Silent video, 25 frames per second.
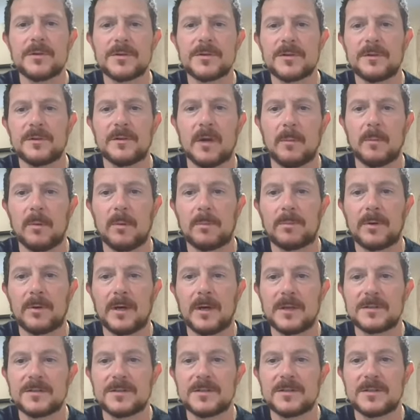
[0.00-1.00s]
is a double
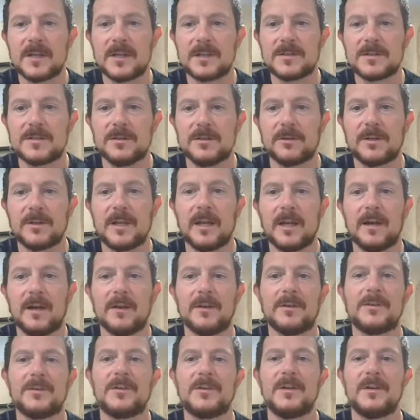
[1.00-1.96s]
press, does that still count